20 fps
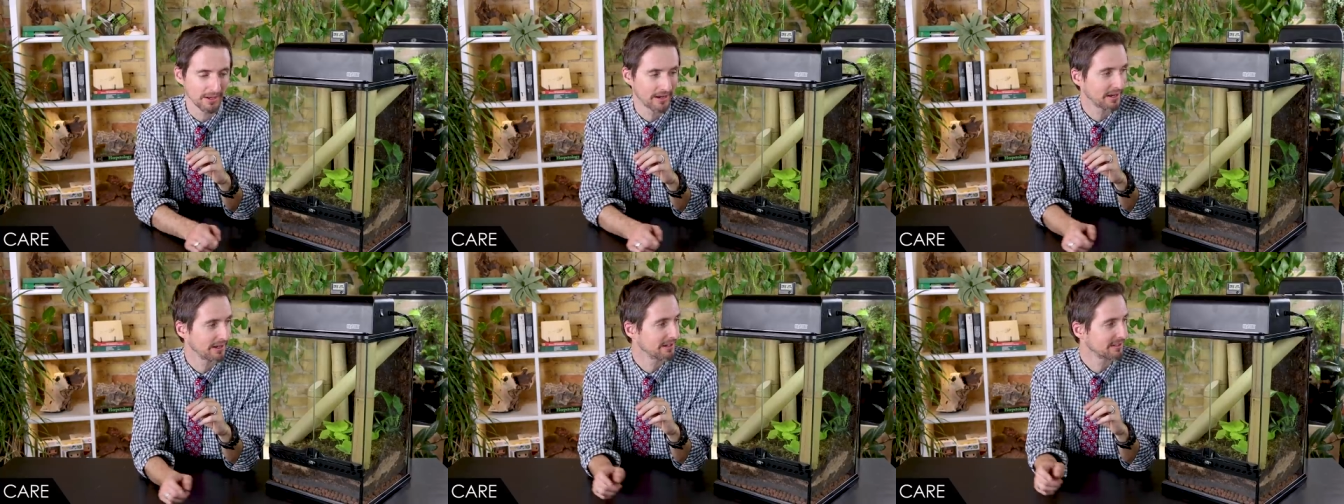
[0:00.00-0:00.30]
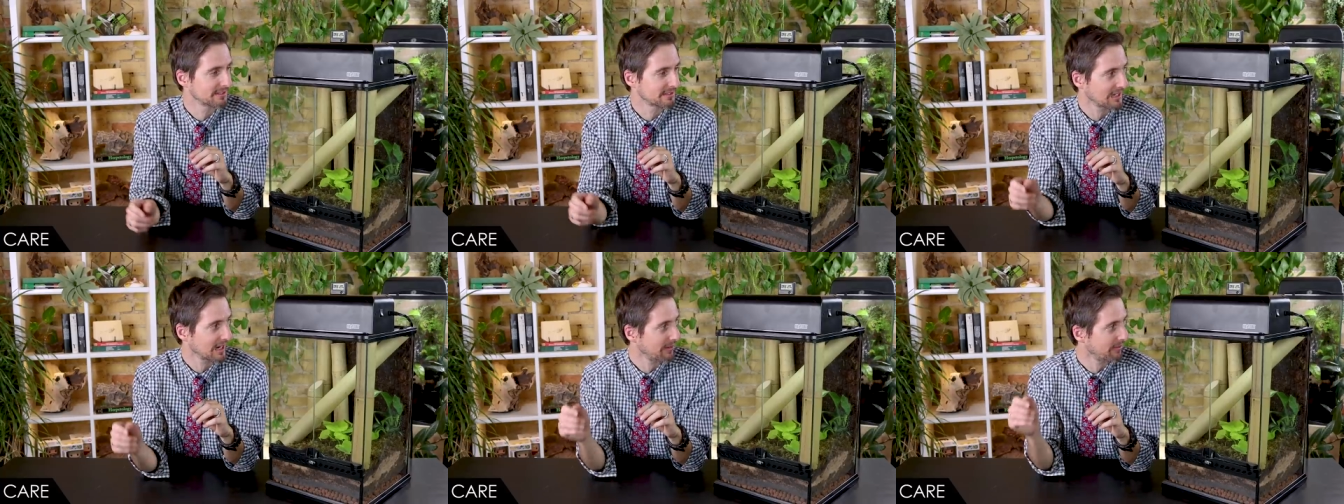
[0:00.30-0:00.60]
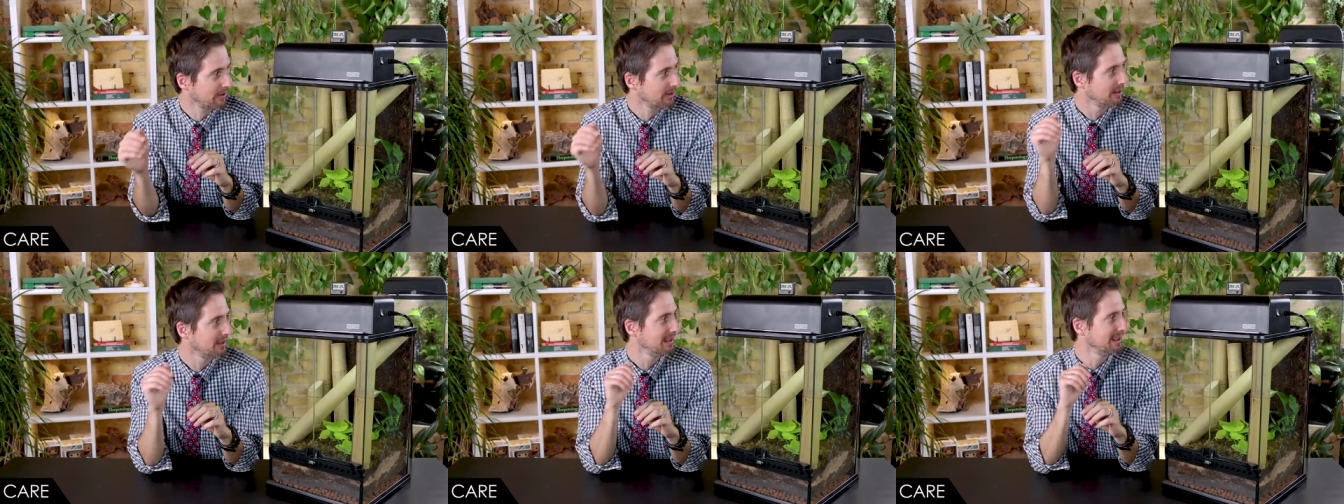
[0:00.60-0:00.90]
And I
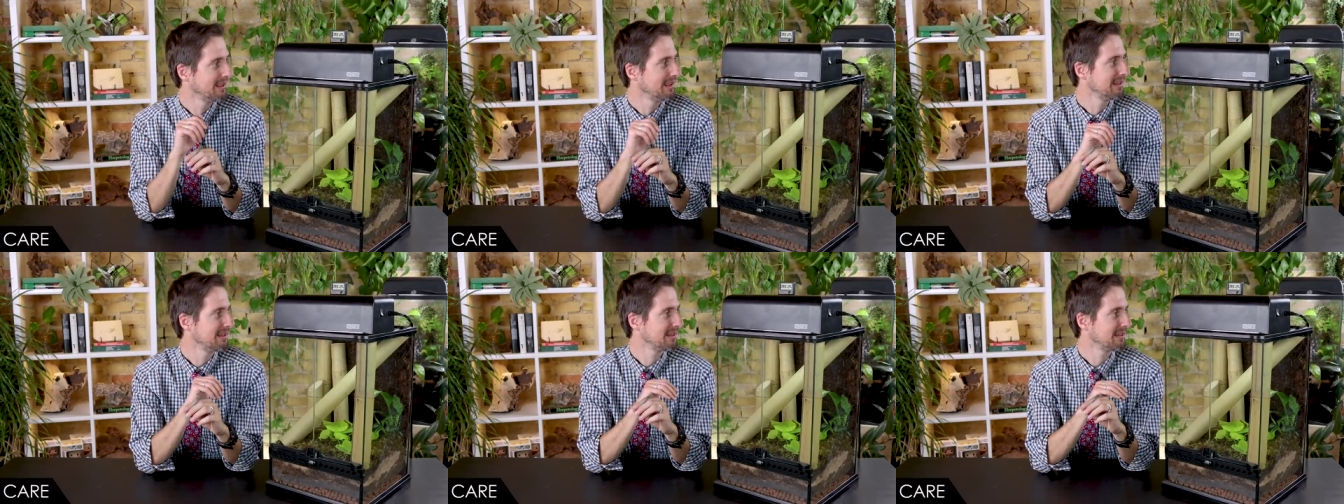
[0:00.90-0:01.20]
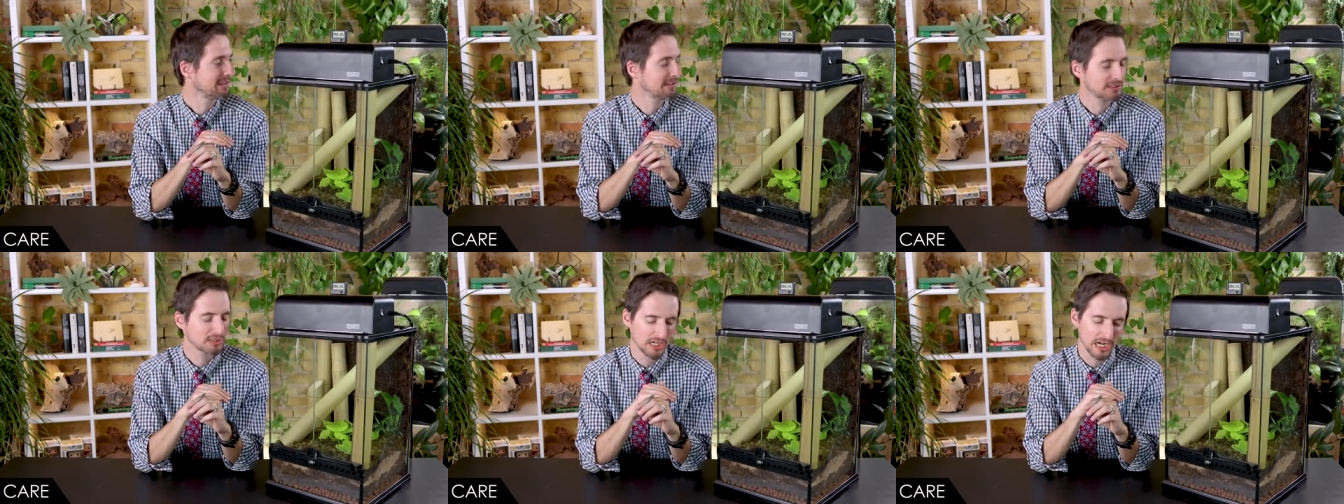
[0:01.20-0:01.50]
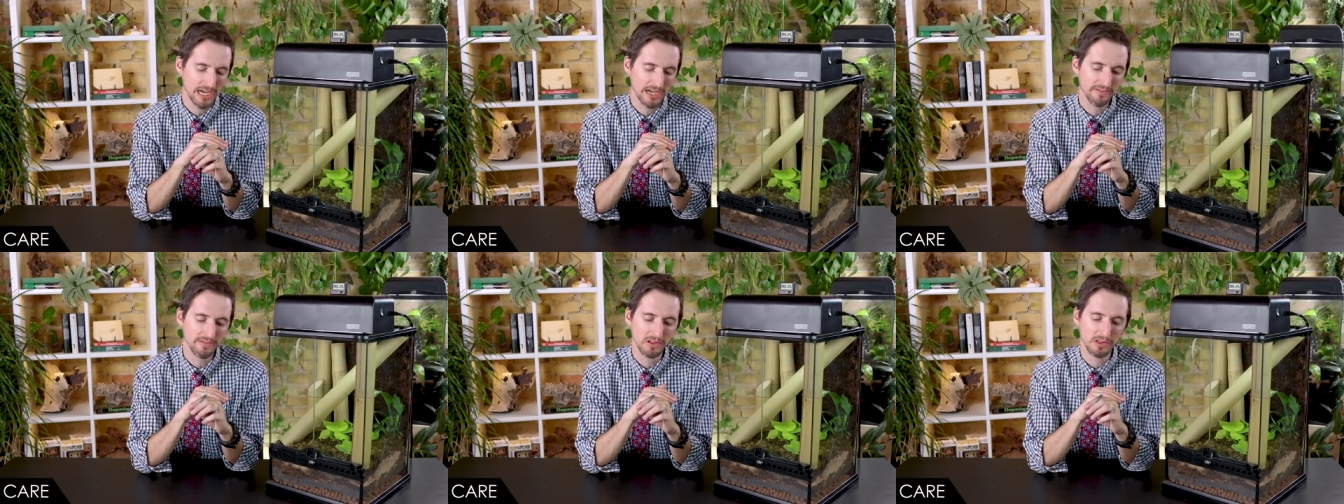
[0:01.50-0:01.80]
discovered that there's
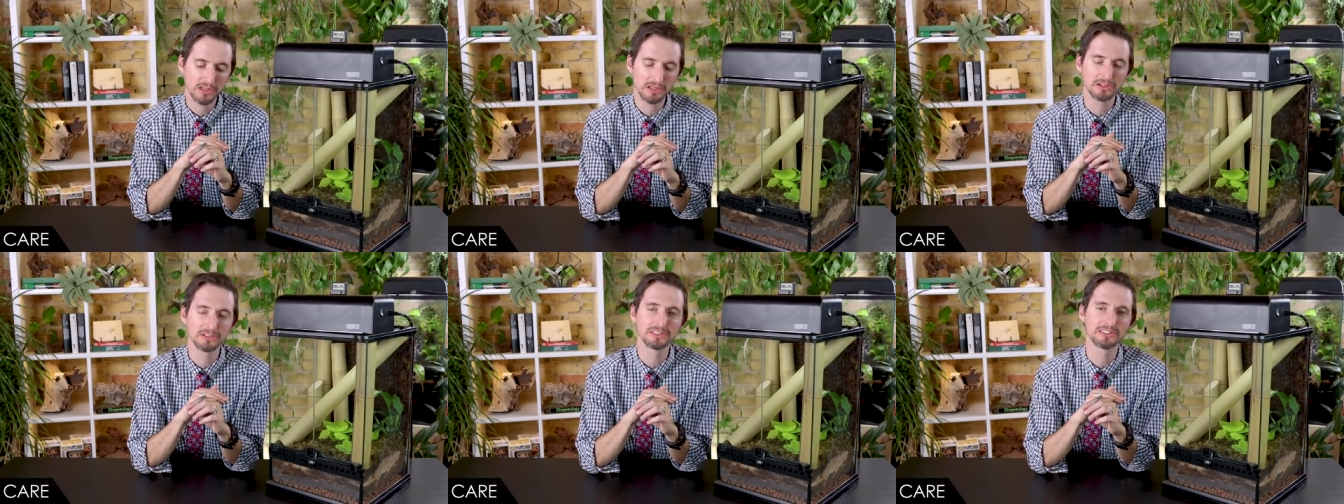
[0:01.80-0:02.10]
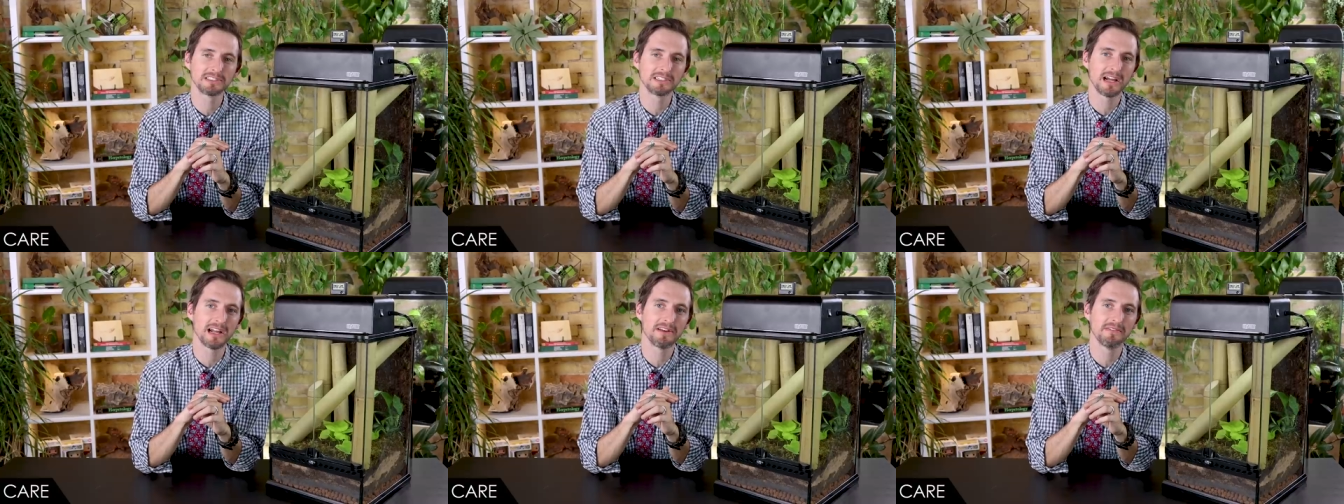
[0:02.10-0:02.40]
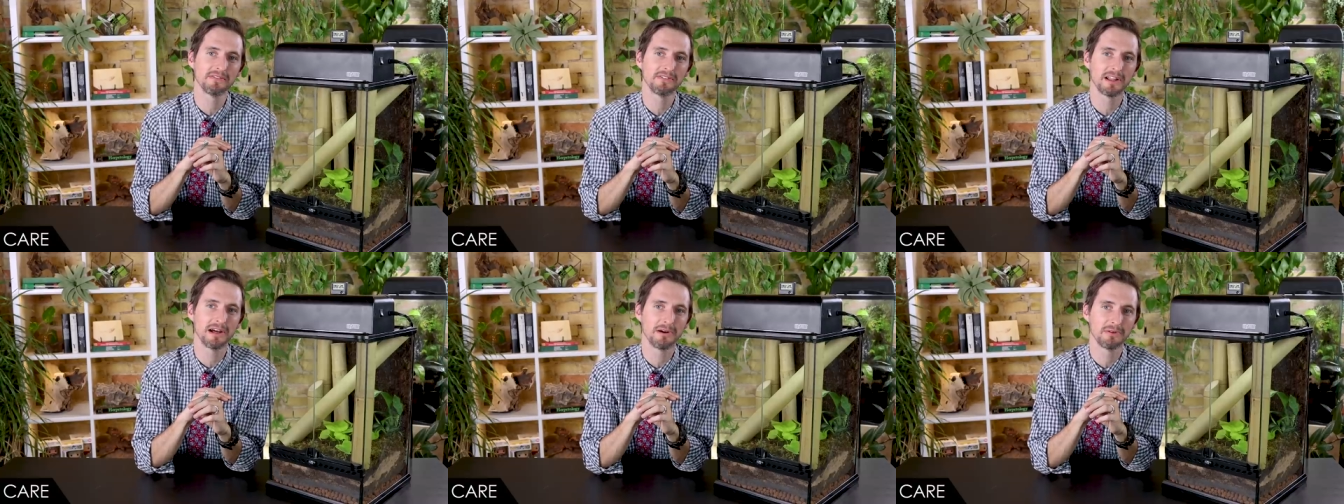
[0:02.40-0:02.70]
kind of a little
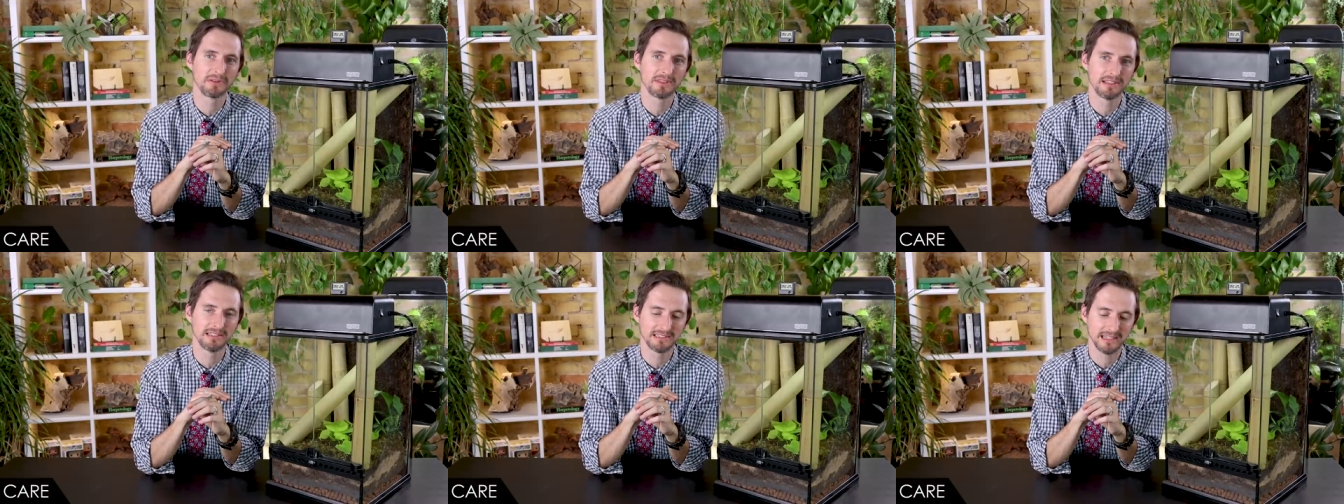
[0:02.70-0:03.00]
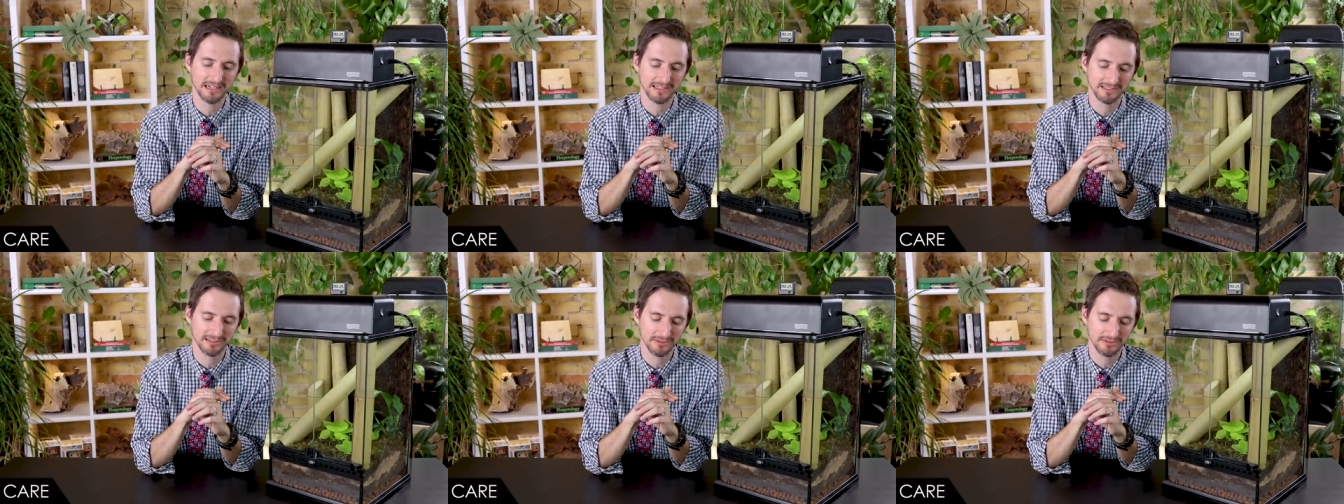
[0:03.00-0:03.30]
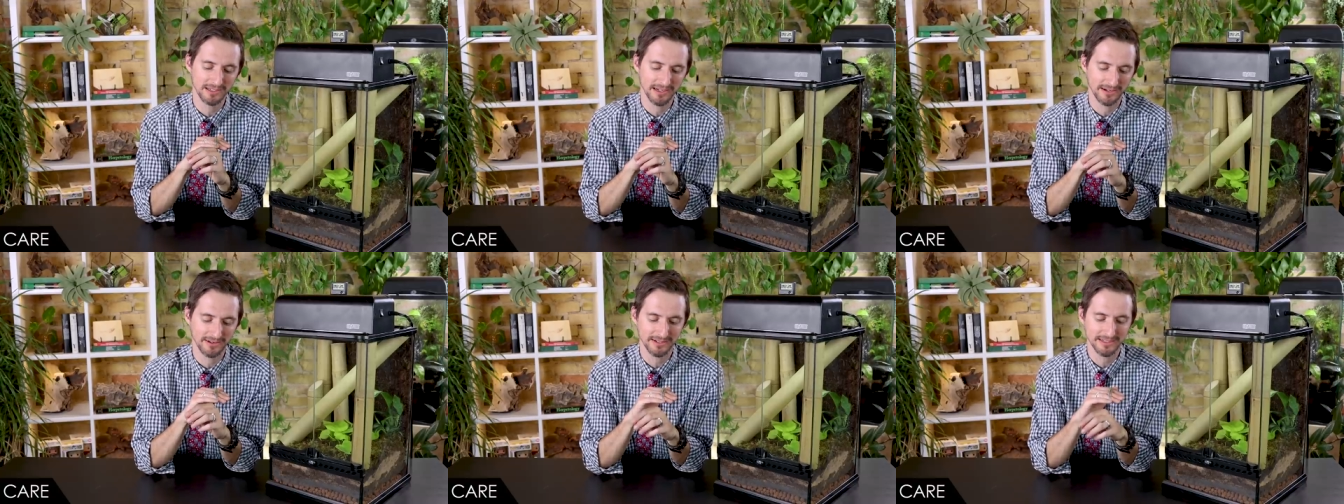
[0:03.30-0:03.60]
design flaw with these
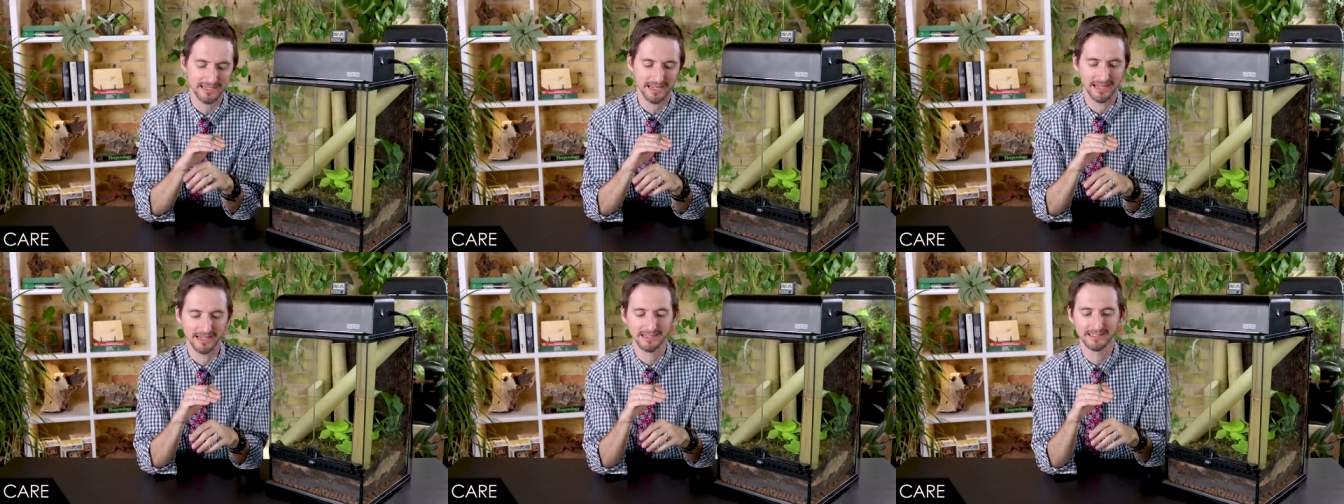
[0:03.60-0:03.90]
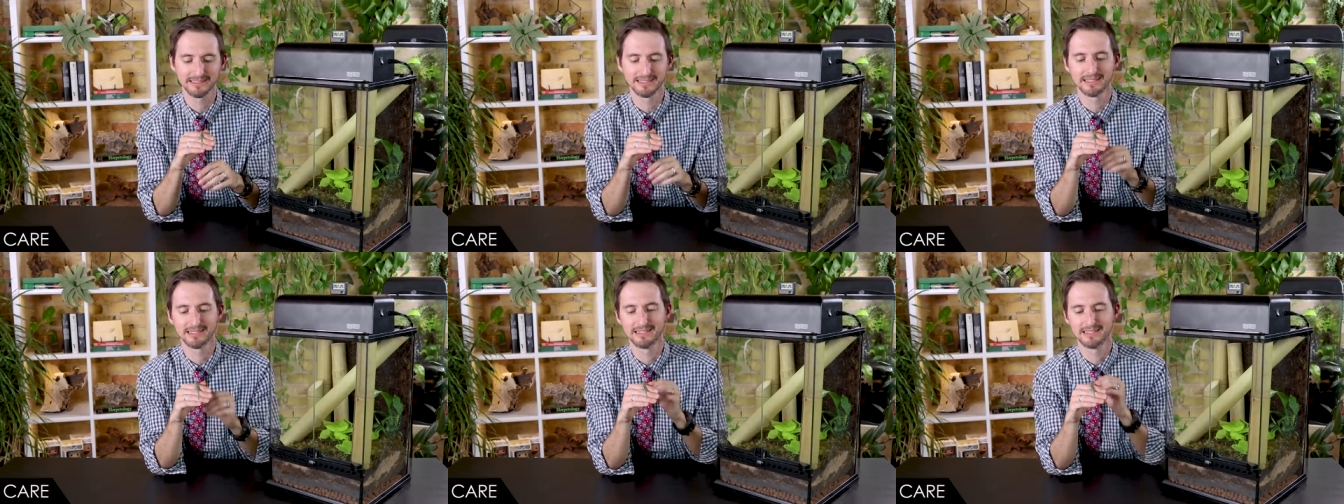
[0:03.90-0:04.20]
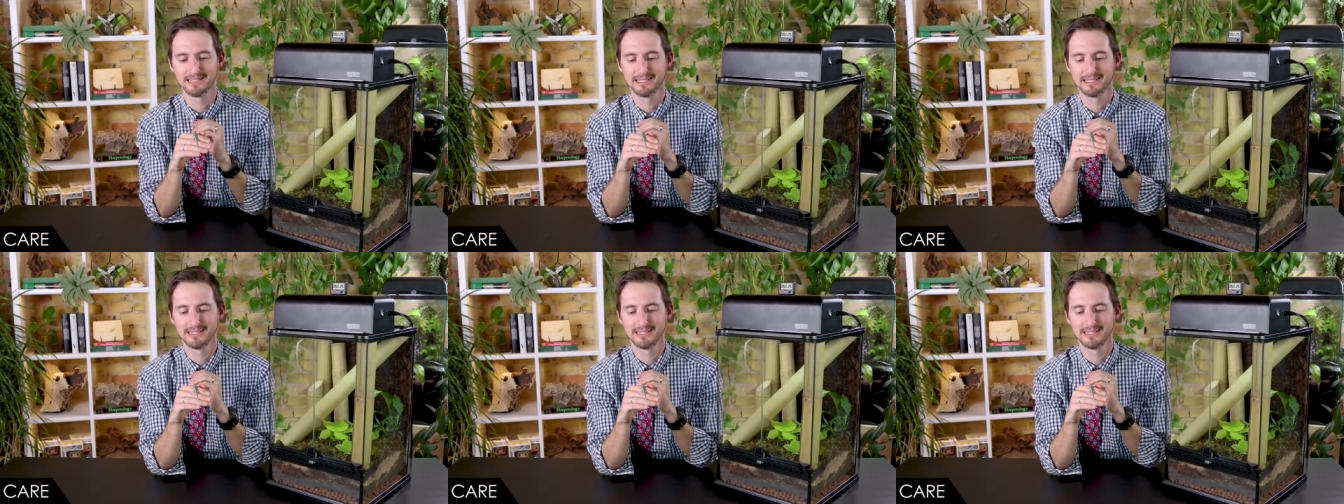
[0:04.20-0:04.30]
Exo Terra tanks.